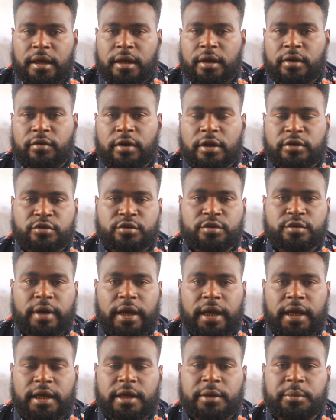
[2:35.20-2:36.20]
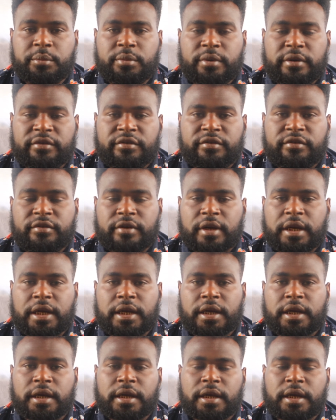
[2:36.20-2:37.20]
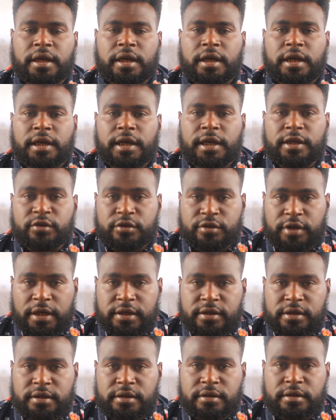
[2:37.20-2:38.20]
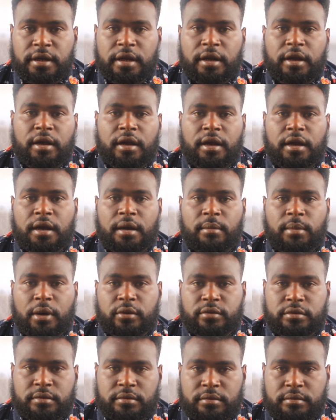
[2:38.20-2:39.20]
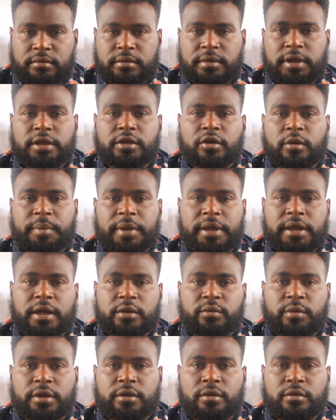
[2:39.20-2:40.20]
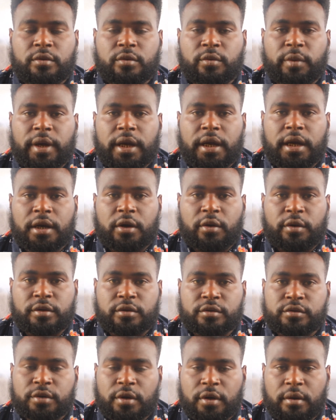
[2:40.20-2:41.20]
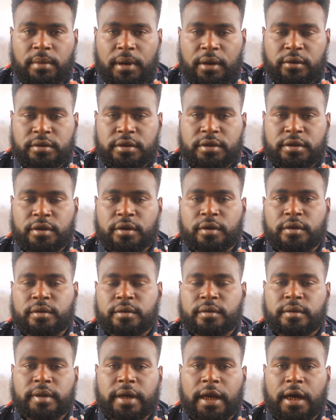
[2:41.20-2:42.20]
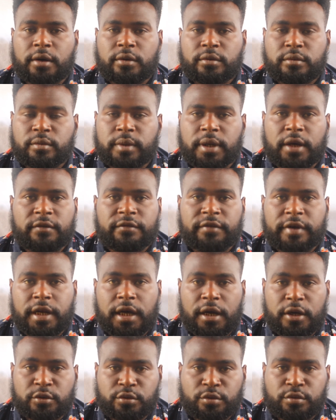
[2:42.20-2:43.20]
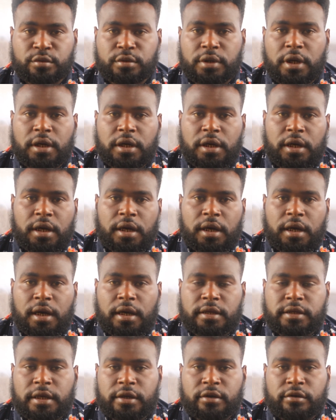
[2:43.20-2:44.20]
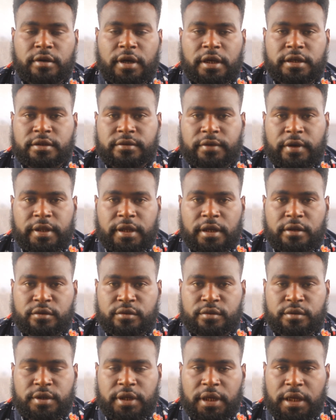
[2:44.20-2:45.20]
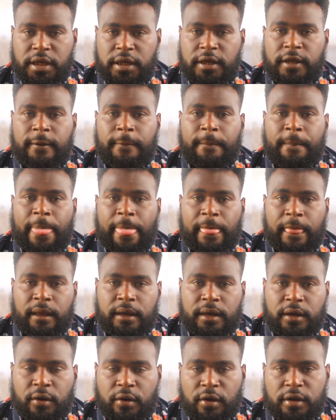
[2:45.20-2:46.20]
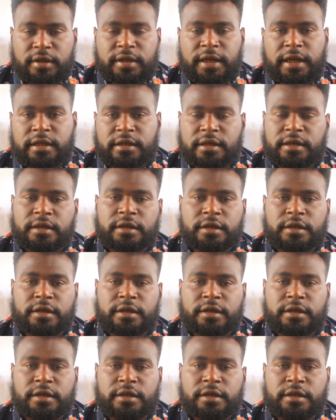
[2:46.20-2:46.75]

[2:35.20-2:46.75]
run through a brief introduction about the topic that we're going to talk about. So now, without further ado, I'll take you guys straight into the content